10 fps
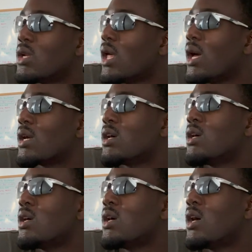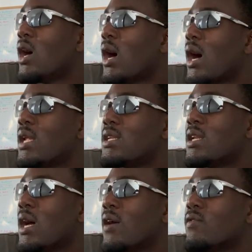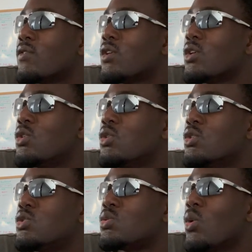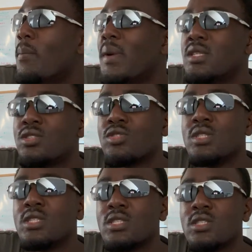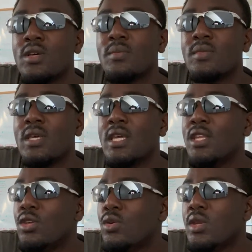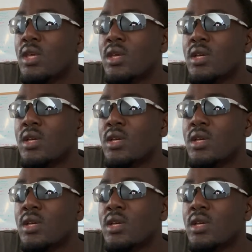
Like, I didn't have a good sort of mentoring system in uni